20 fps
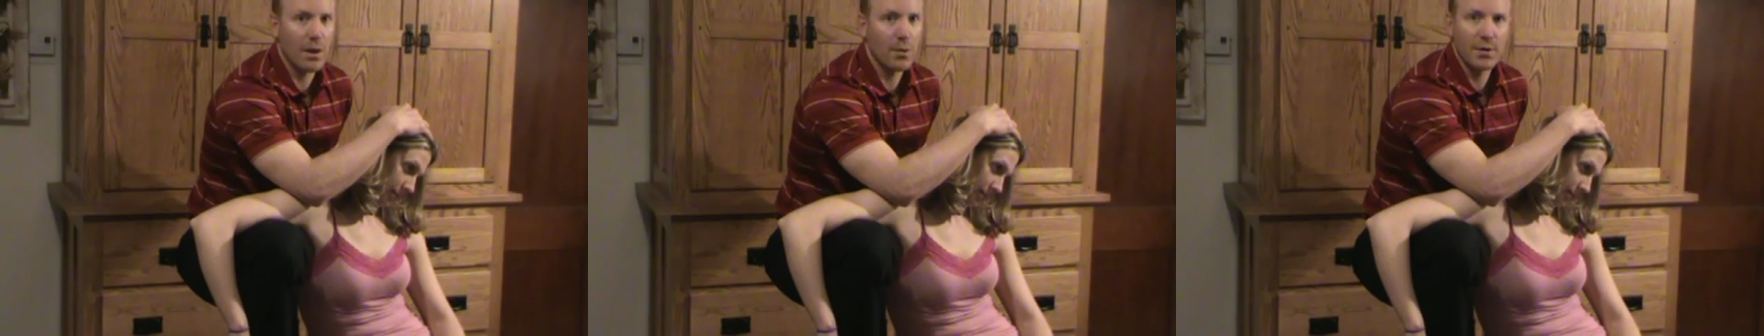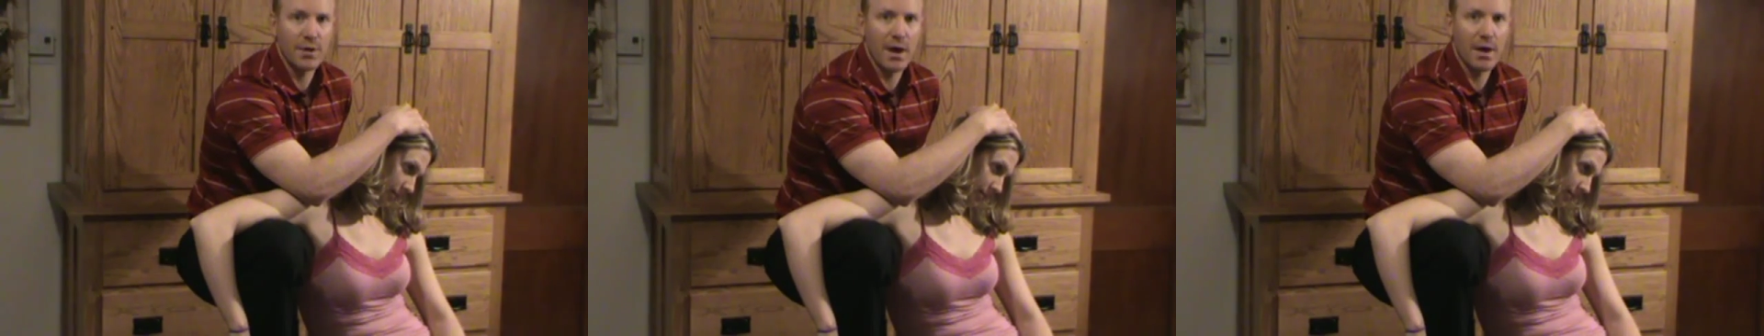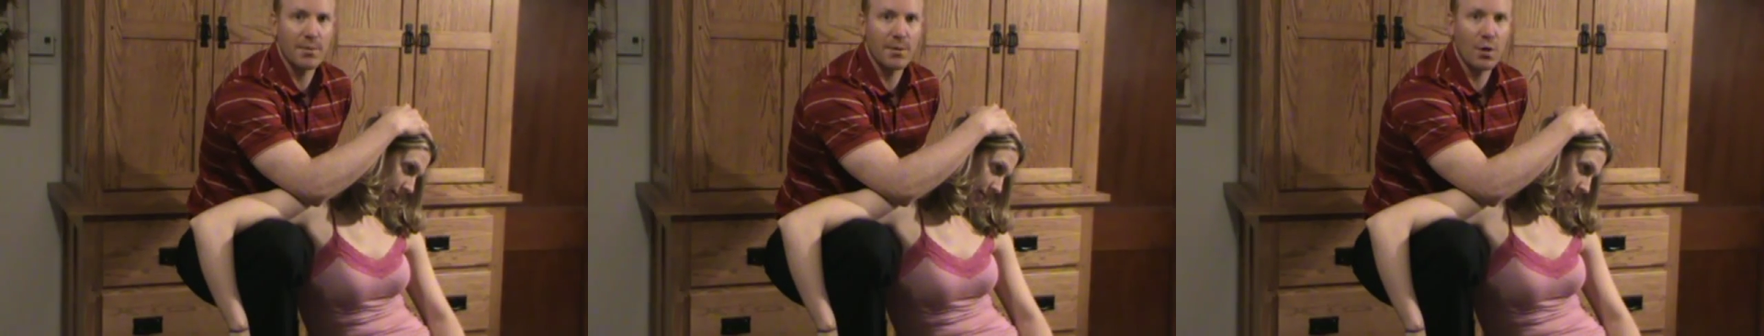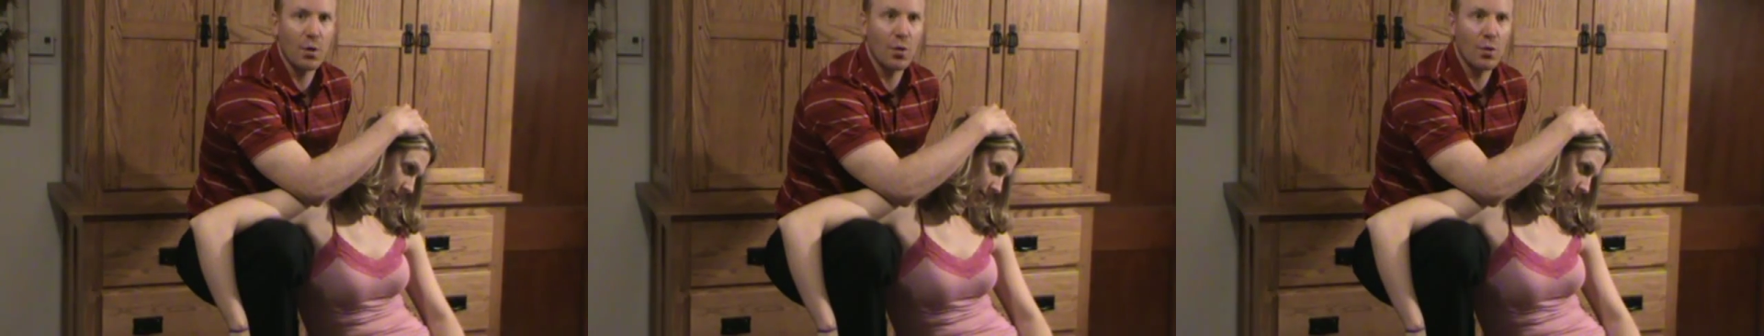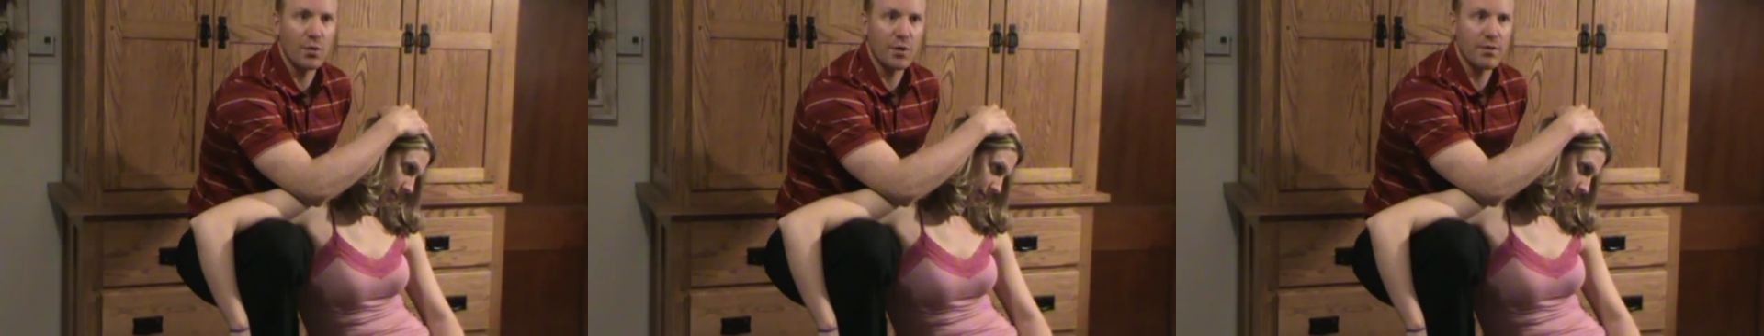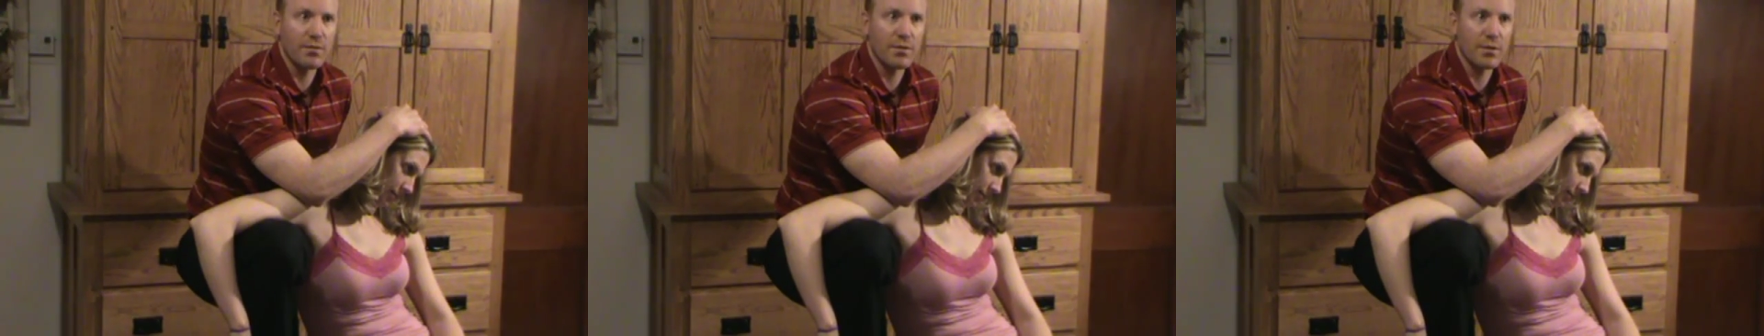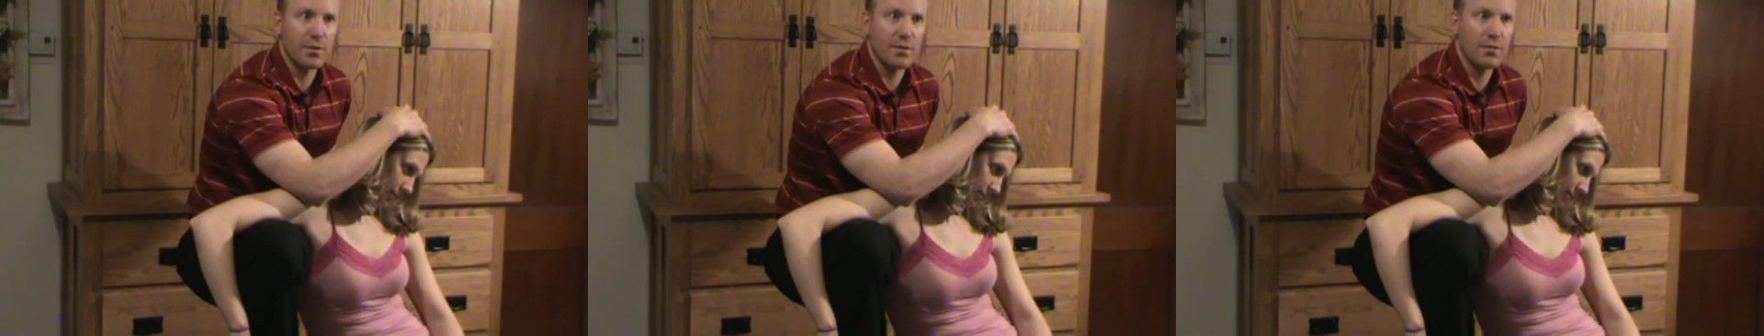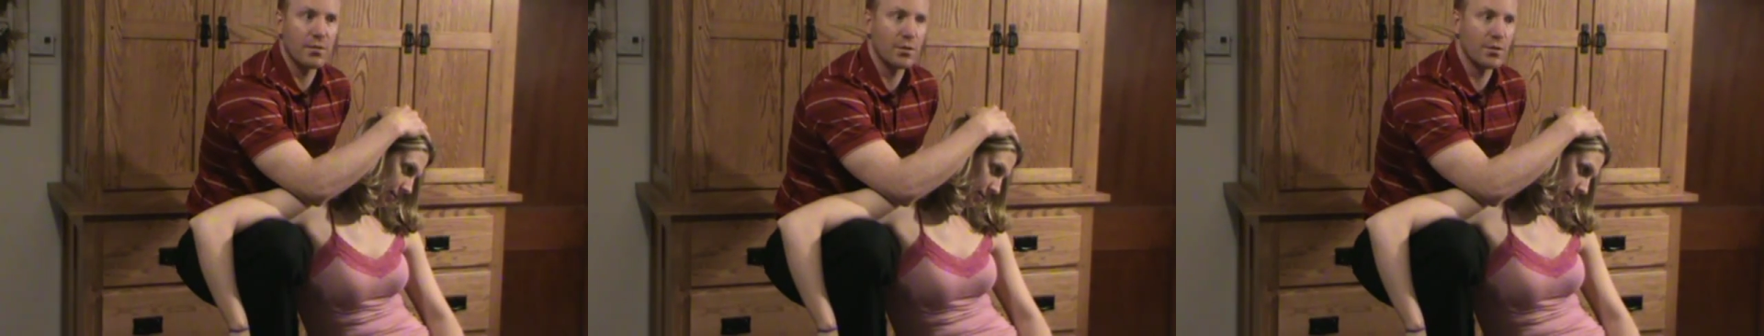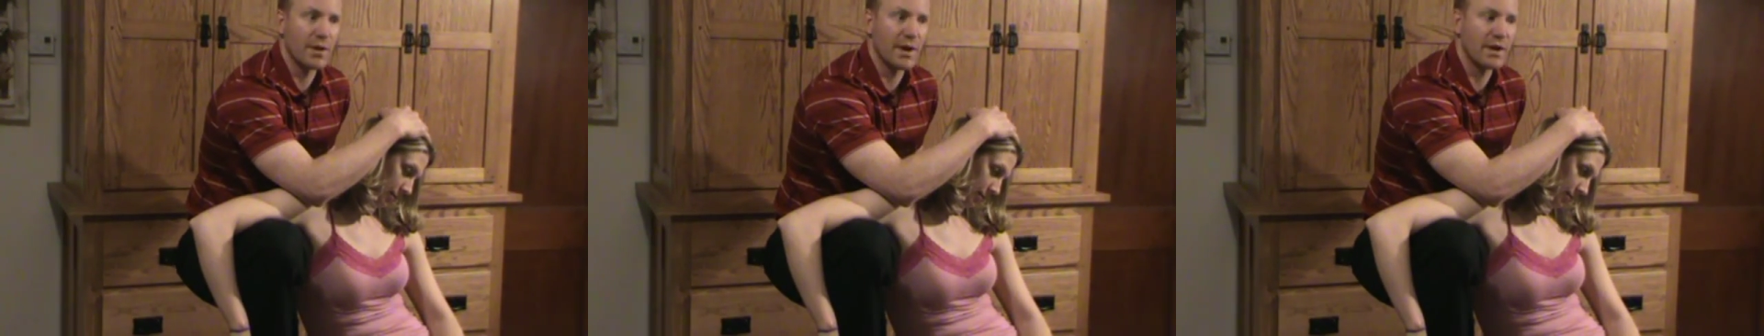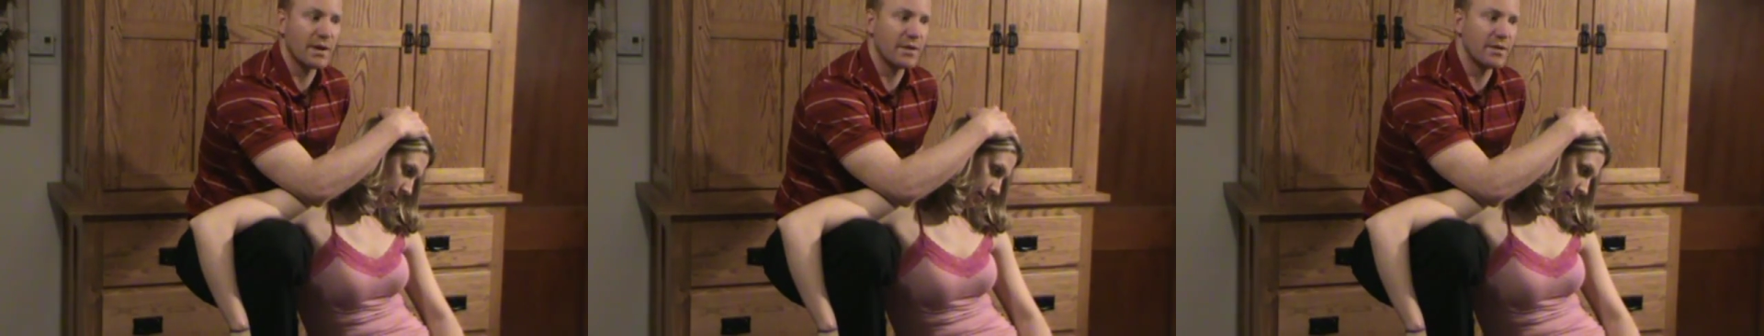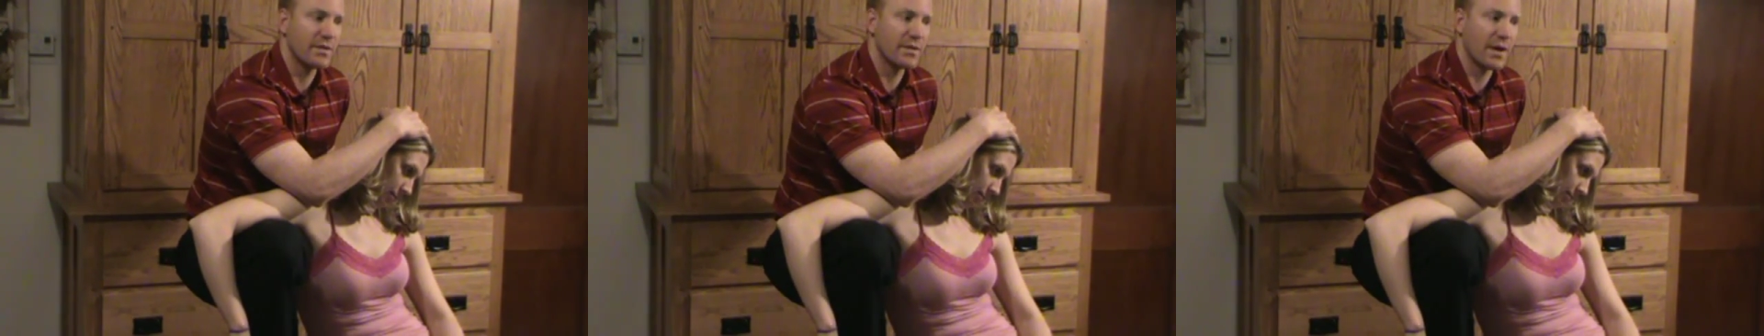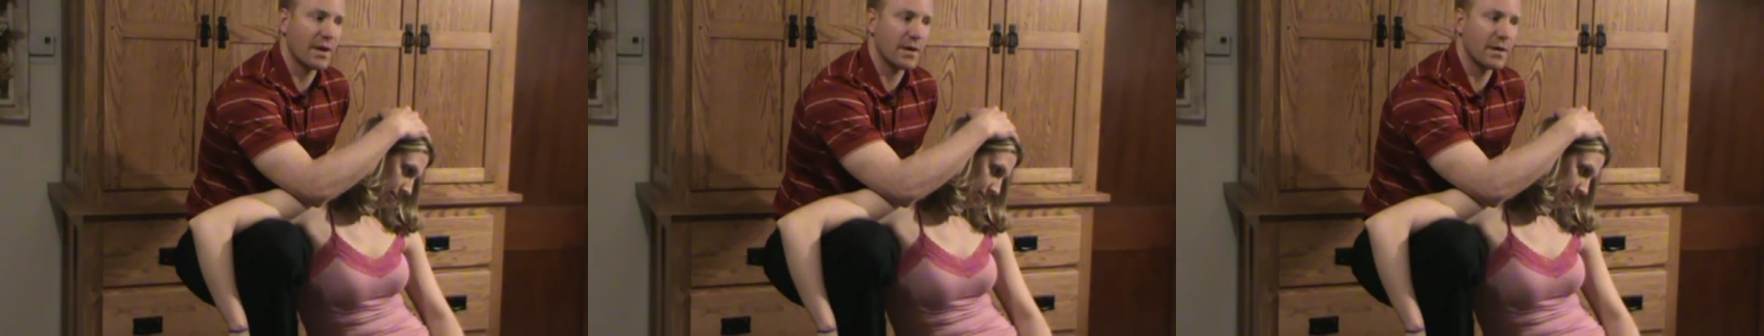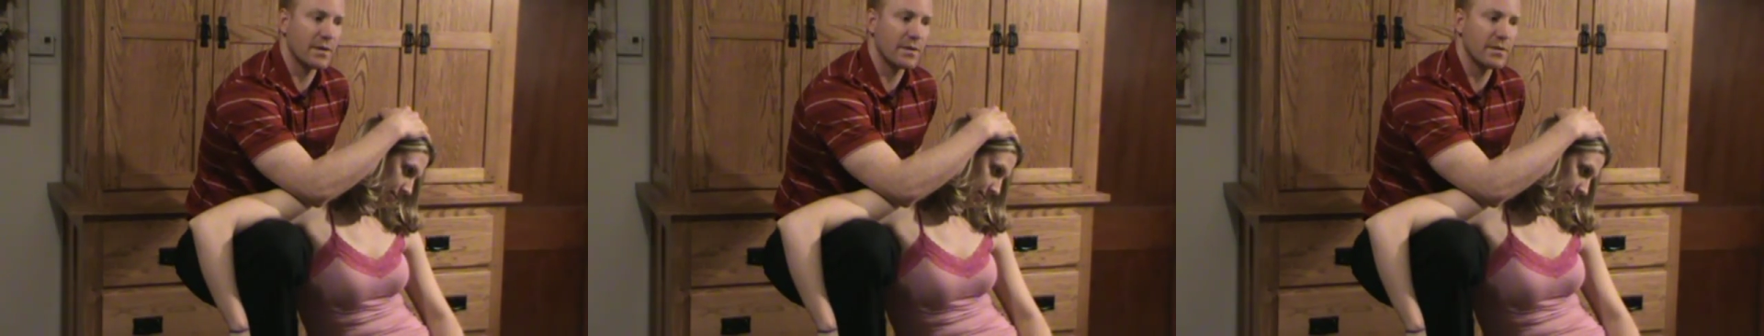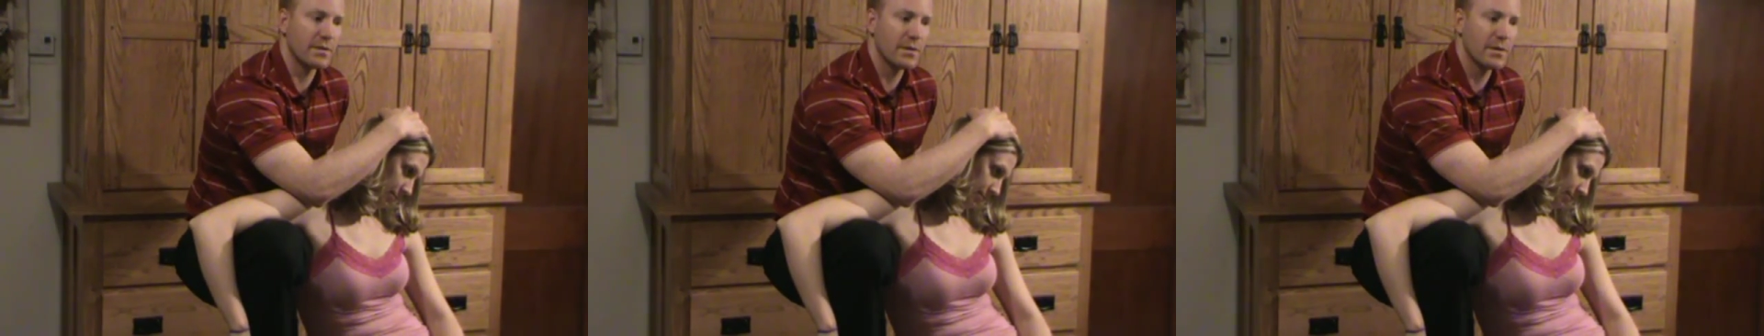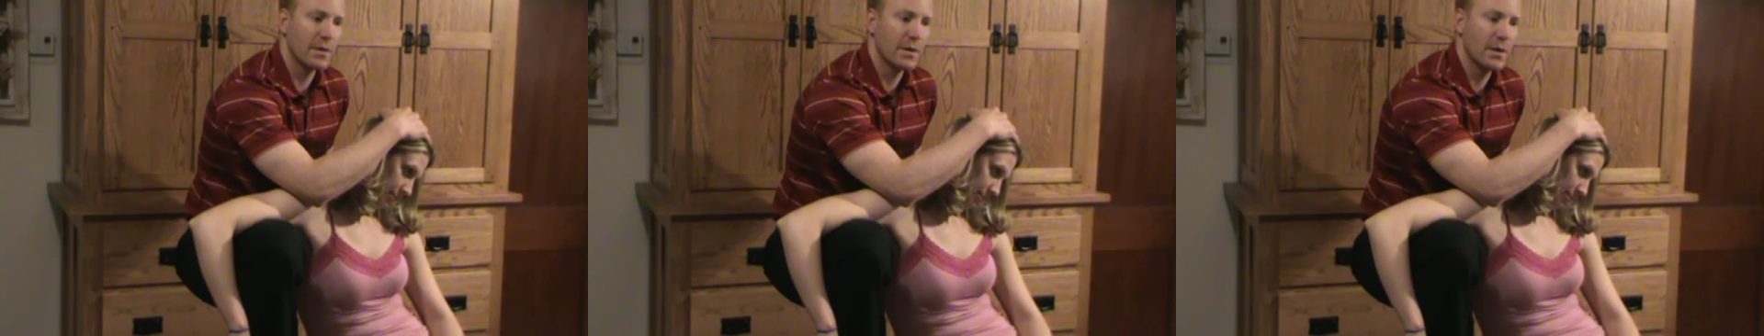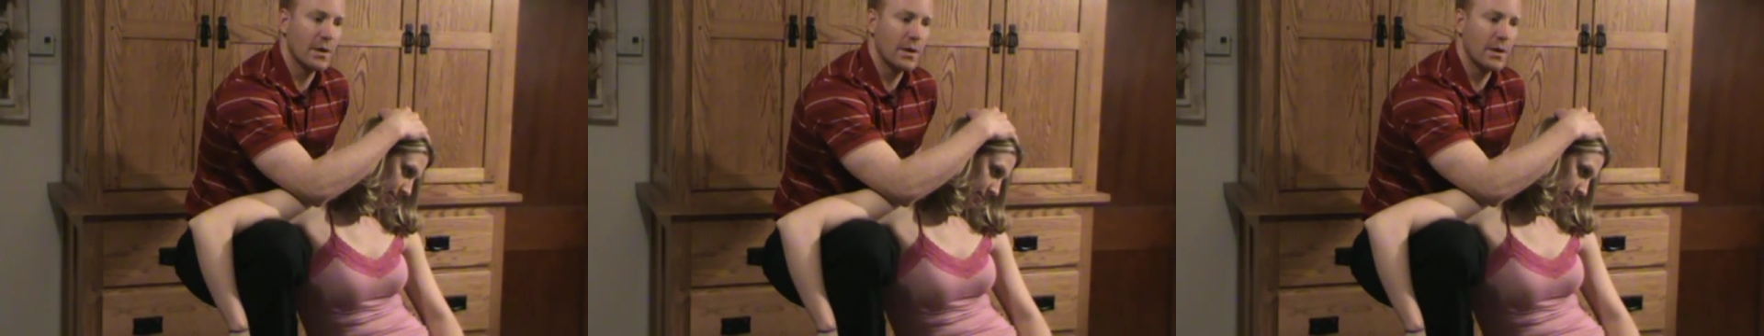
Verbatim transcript: I will not be holding for the full 90 seconds.